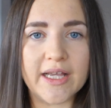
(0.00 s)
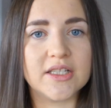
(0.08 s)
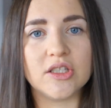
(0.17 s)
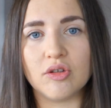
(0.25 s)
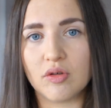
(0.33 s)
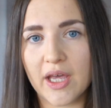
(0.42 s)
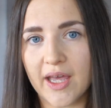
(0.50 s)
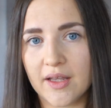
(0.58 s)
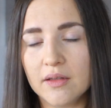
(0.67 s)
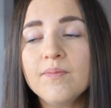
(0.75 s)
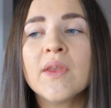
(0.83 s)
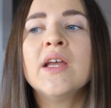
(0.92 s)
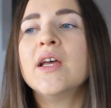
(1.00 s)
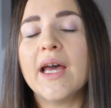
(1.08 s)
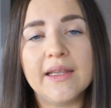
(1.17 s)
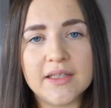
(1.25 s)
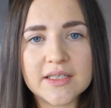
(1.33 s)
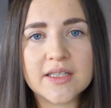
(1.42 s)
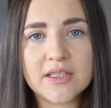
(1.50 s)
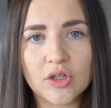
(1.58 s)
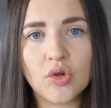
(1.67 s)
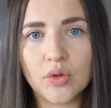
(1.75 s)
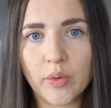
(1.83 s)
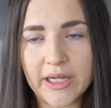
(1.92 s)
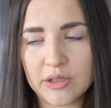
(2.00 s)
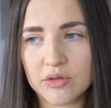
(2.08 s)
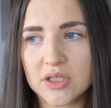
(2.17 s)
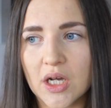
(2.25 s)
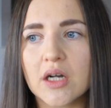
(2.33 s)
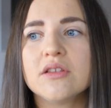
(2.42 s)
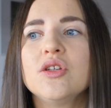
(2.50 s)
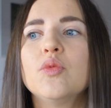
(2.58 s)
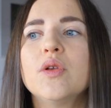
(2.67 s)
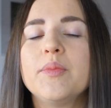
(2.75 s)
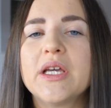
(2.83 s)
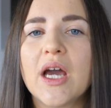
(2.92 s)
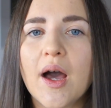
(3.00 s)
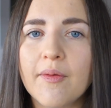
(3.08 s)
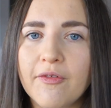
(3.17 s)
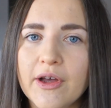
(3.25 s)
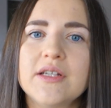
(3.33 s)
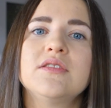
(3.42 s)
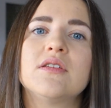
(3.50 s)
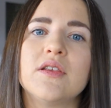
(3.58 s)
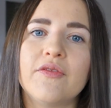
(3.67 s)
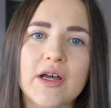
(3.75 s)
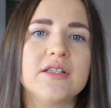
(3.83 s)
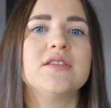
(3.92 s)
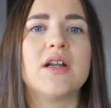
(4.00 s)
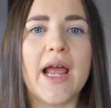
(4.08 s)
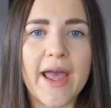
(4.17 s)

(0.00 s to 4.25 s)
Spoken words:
as you can, and this is the good way to start. You will become faster and faster